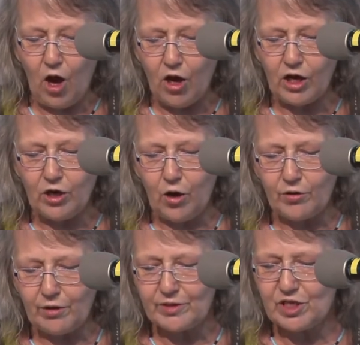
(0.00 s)
Long
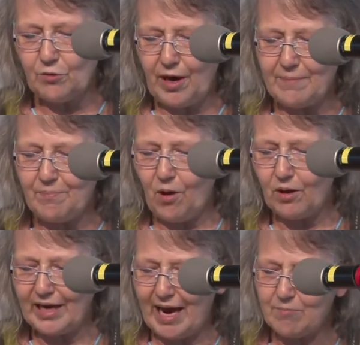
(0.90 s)
ago, there was a great
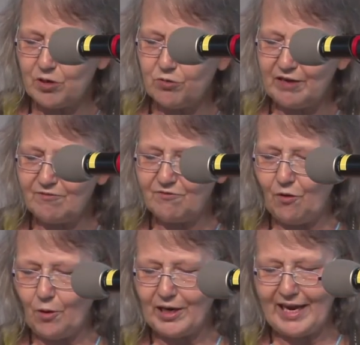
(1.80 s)
ball game between
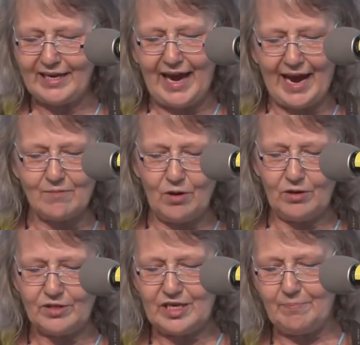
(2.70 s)
four-legged
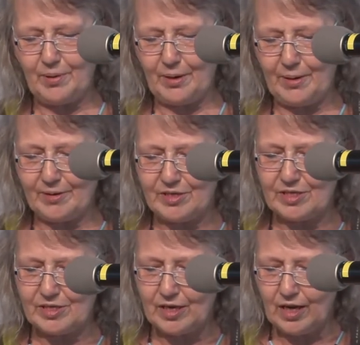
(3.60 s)
animals and
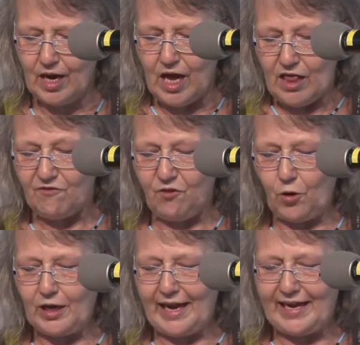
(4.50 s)
birds. The
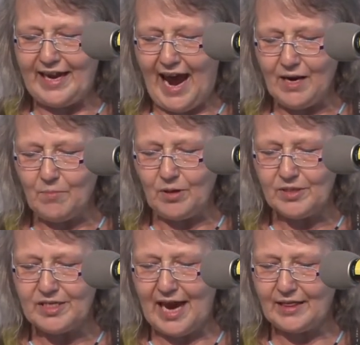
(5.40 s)
four-legged
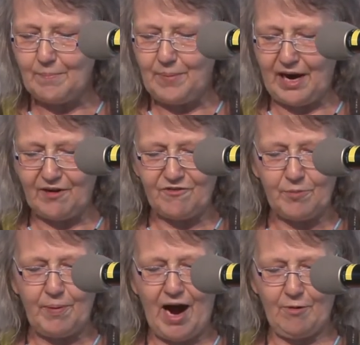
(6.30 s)
animals had the bear
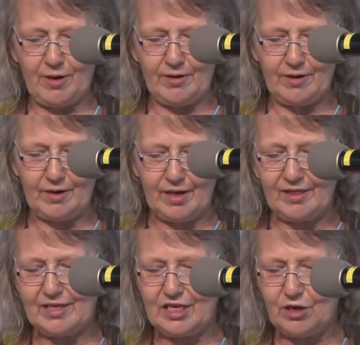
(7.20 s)
for power
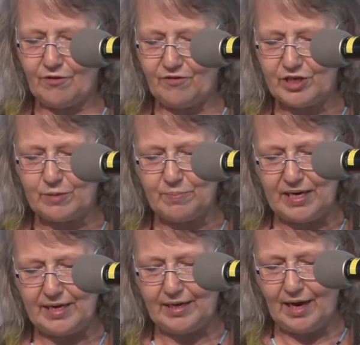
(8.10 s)
the deer for
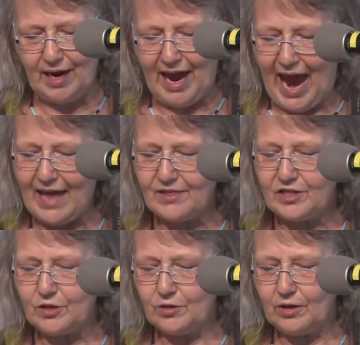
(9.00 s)
speed,
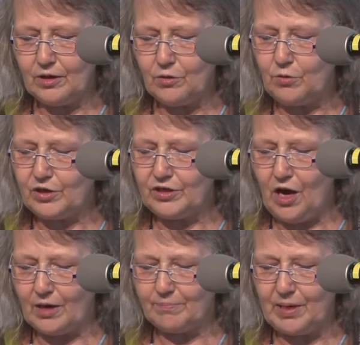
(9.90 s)
and the turtle who
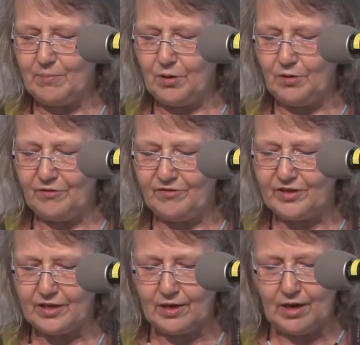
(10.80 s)
could not be
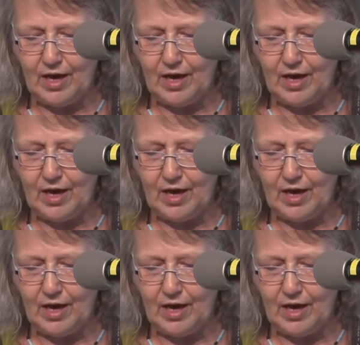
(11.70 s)
moved.